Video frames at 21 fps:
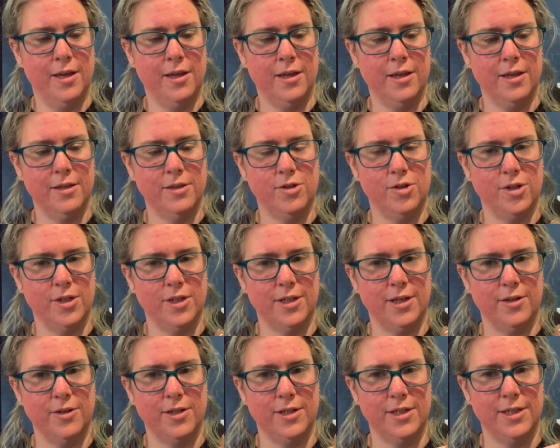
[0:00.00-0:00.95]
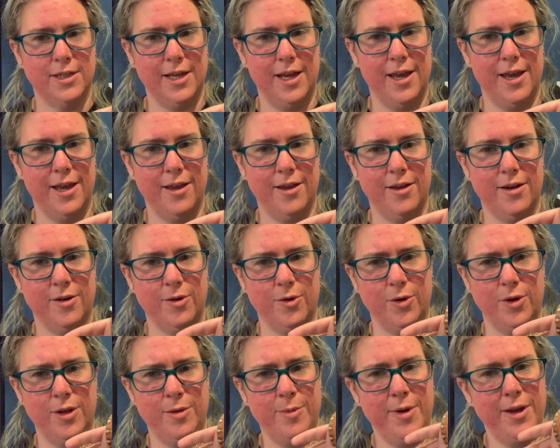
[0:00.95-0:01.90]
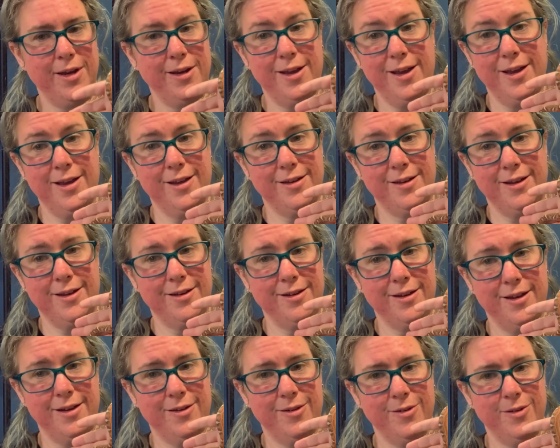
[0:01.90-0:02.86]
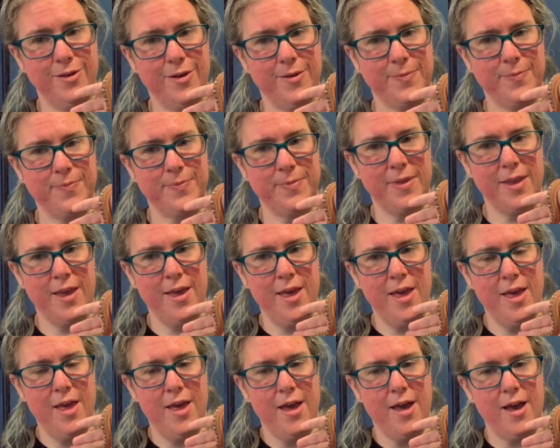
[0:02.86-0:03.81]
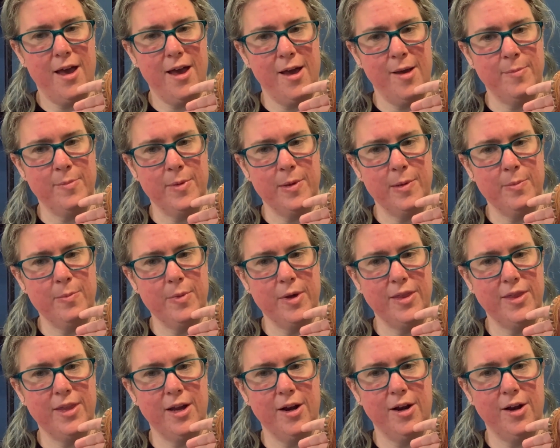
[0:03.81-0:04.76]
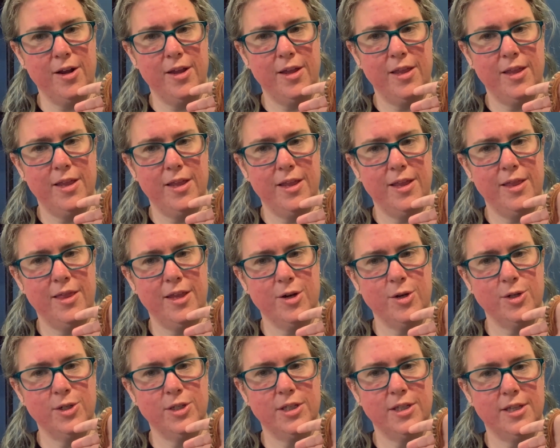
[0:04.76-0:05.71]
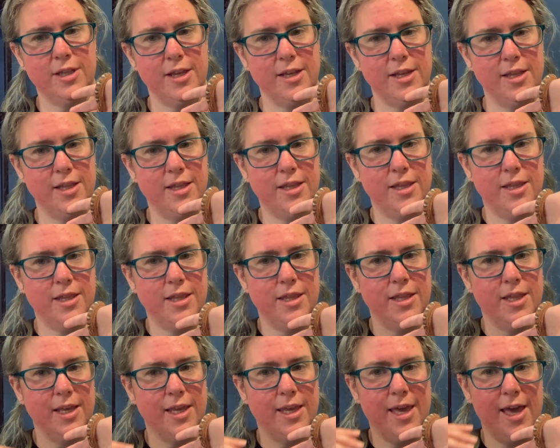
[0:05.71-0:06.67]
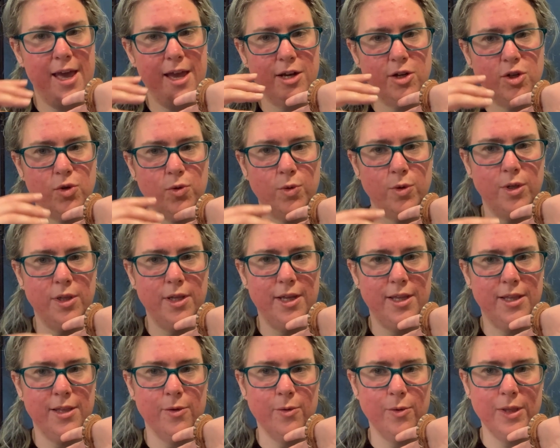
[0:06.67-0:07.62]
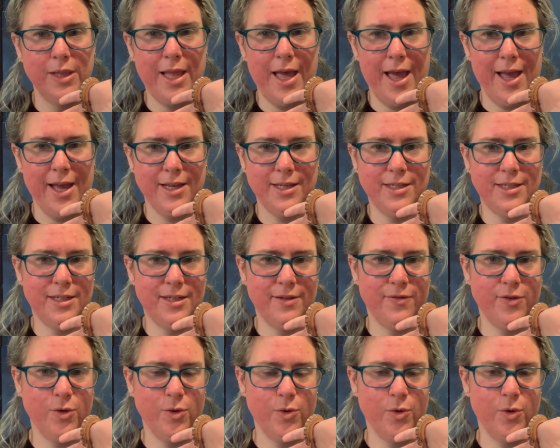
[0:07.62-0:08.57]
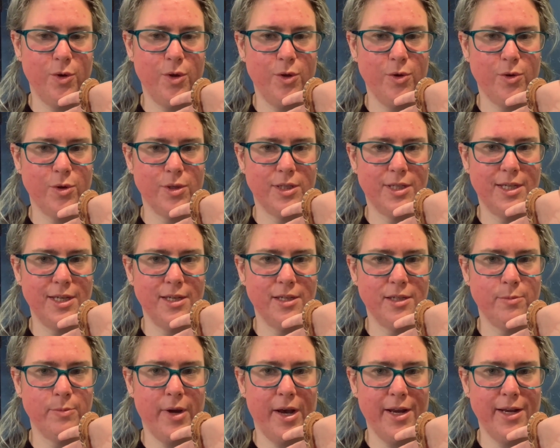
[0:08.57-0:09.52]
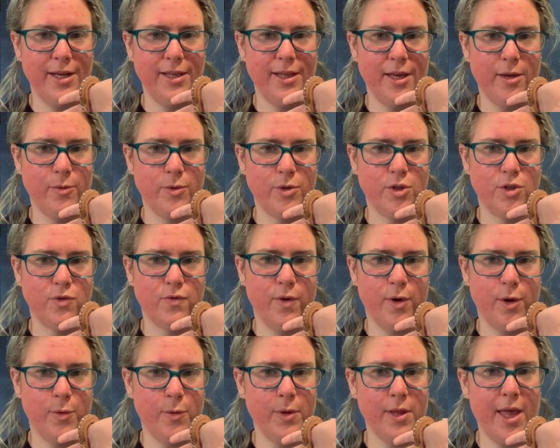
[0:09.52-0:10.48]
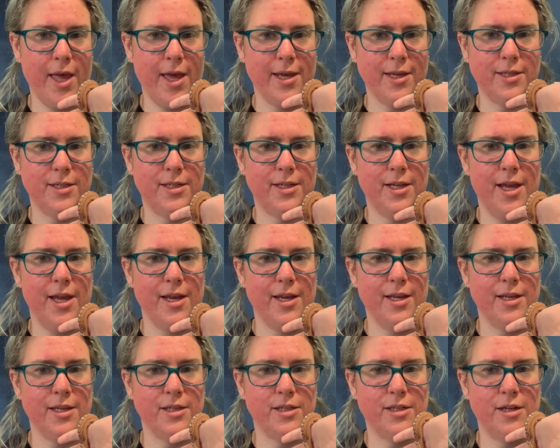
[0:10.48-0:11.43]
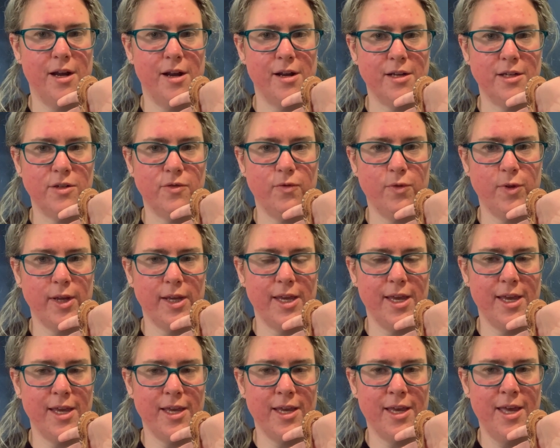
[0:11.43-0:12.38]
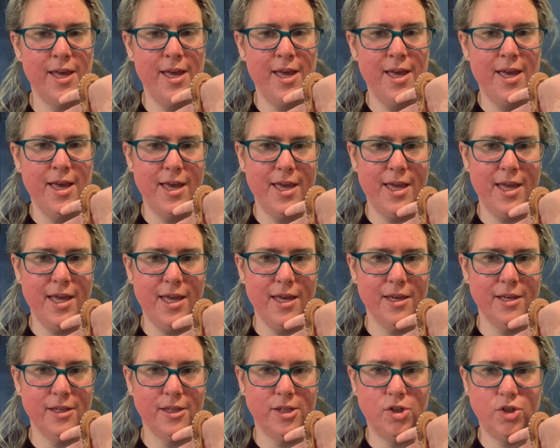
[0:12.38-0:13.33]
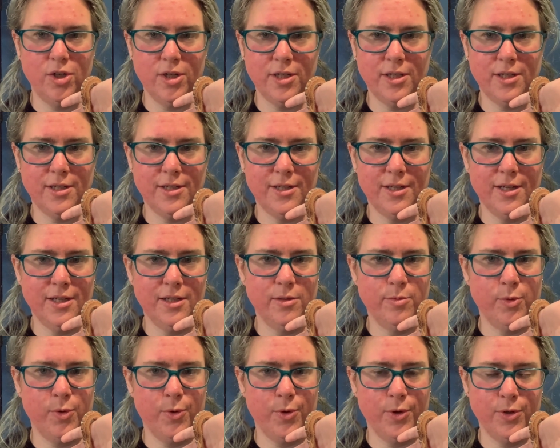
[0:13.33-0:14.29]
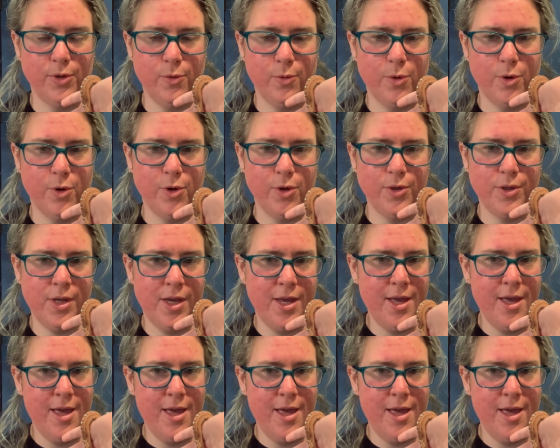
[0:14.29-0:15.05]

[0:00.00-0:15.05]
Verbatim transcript: get stressed out today, or he might not. I don't know. But there's the casual and the relaxed. If you can see his body language is very relaxed, and his tongue is flicking. He is just exploring the world